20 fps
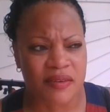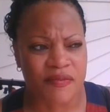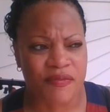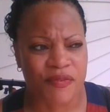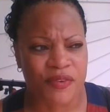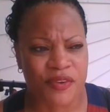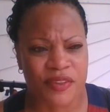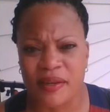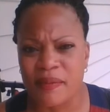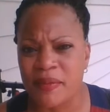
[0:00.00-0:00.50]

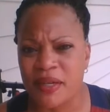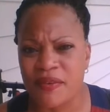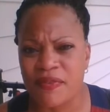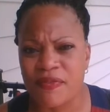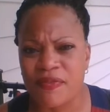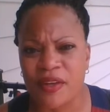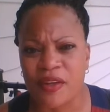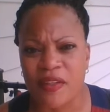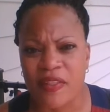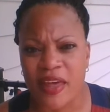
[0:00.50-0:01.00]
for them to
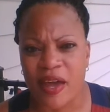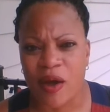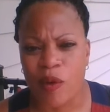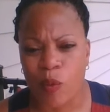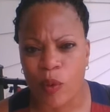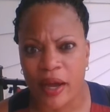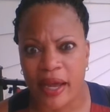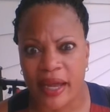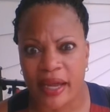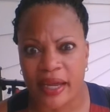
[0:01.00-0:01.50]
feel that
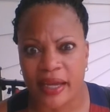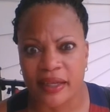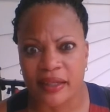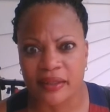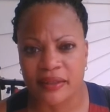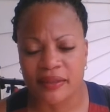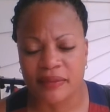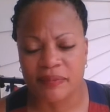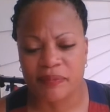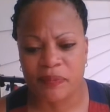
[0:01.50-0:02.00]
way
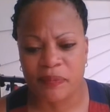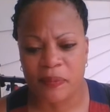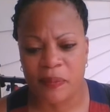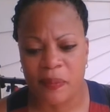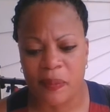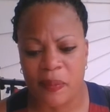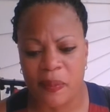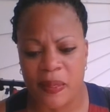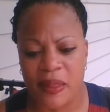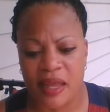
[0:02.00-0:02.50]

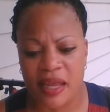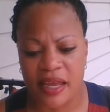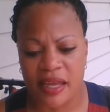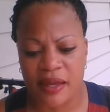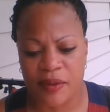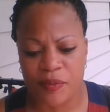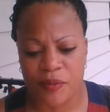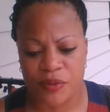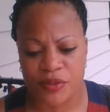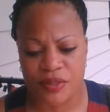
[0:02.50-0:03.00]

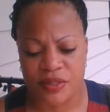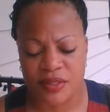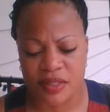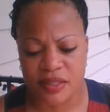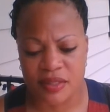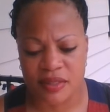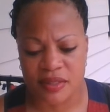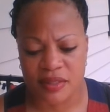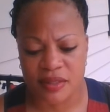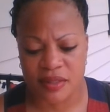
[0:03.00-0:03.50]
it was
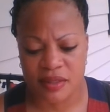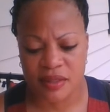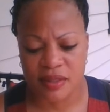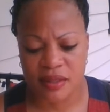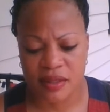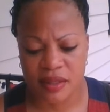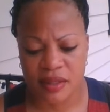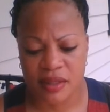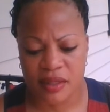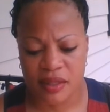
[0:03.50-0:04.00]
just
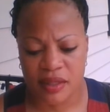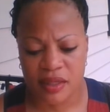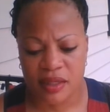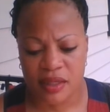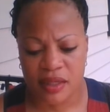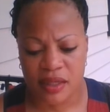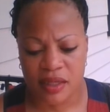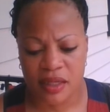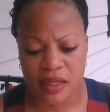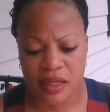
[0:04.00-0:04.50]

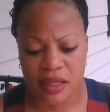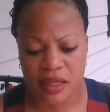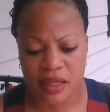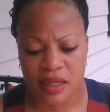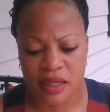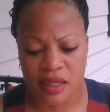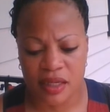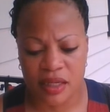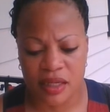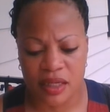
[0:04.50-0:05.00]

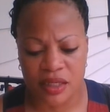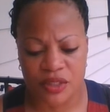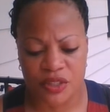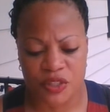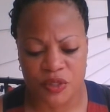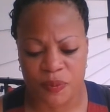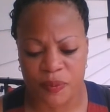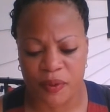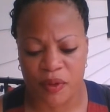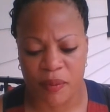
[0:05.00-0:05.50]
it
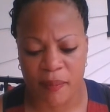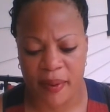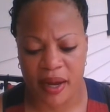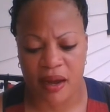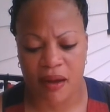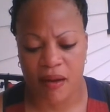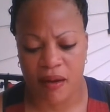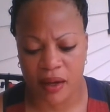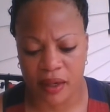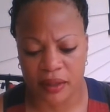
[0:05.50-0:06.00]
just broke my
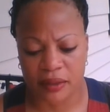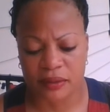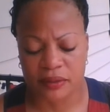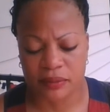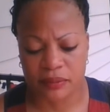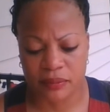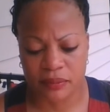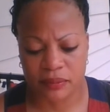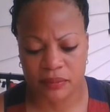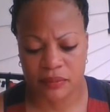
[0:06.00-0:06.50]
heart
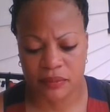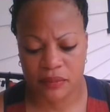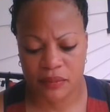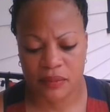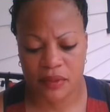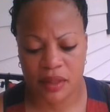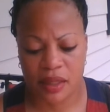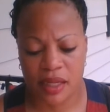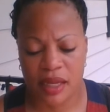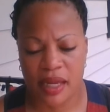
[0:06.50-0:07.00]

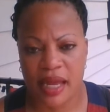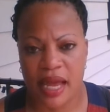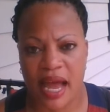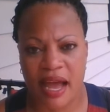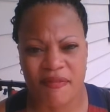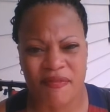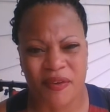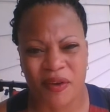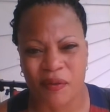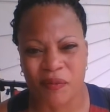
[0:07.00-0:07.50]

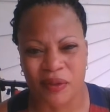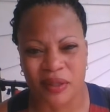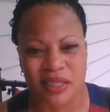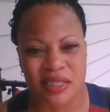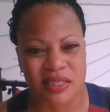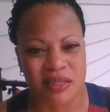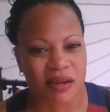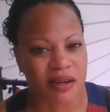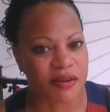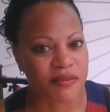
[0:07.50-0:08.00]
i felt really
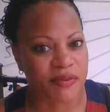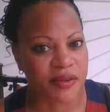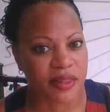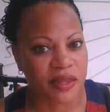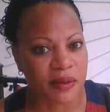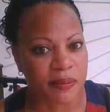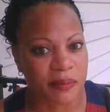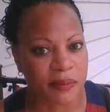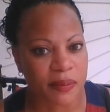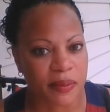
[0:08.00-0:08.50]
sorry for
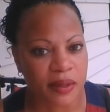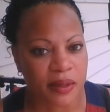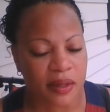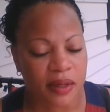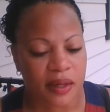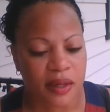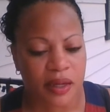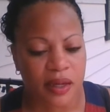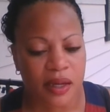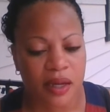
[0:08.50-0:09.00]
them
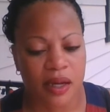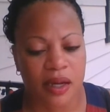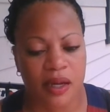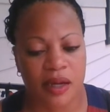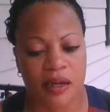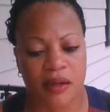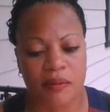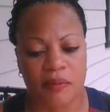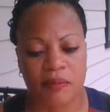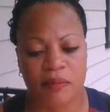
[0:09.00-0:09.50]

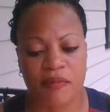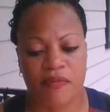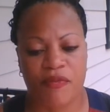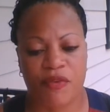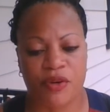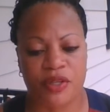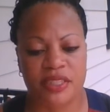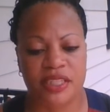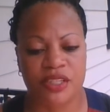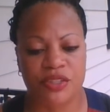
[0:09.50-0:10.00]
um,
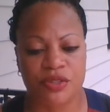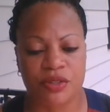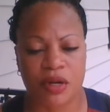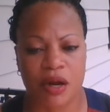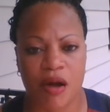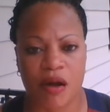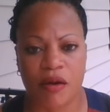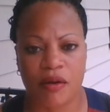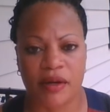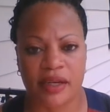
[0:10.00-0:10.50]
for a teacher to
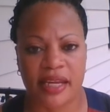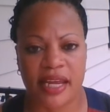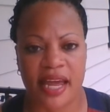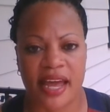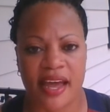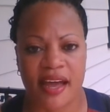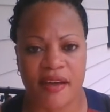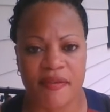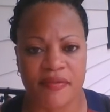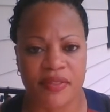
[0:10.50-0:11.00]
already
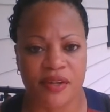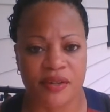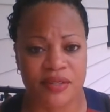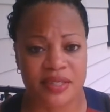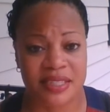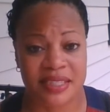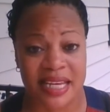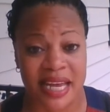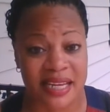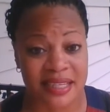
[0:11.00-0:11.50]
have their
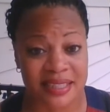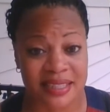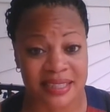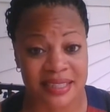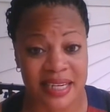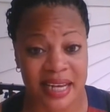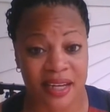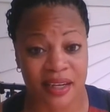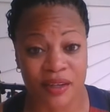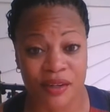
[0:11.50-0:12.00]
set
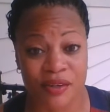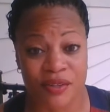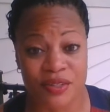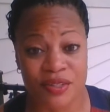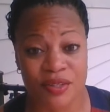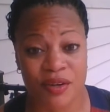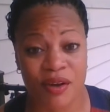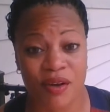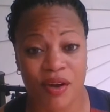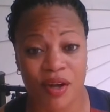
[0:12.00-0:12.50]

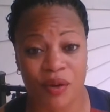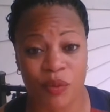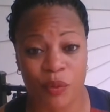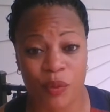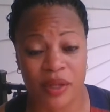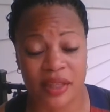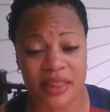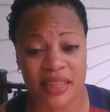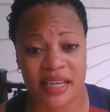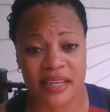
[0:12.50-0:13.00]
standards on
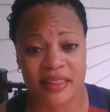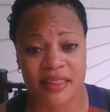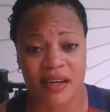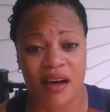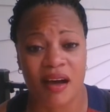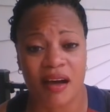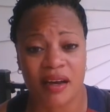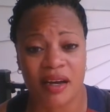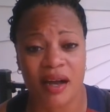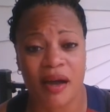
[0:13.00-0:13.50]
what they
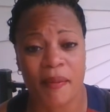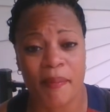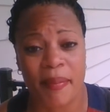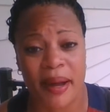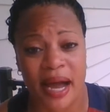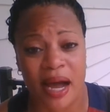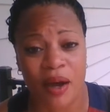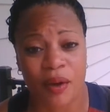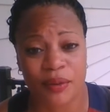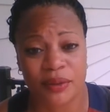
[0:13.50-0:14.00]
thought
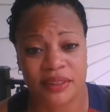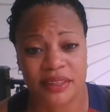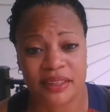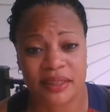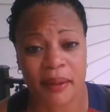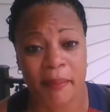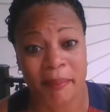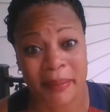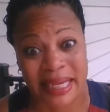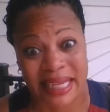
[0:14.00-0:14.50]
about
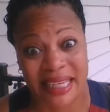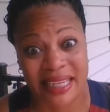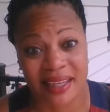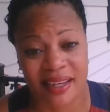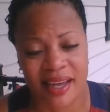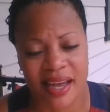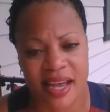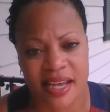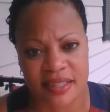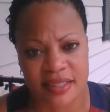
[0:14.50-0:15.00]
me
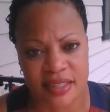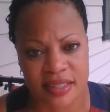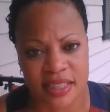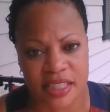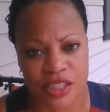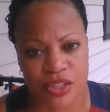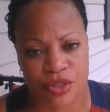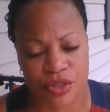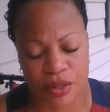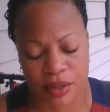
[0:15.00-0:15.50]
as a
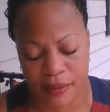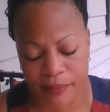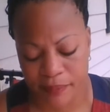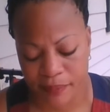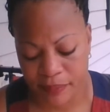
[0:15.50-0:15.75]
teacher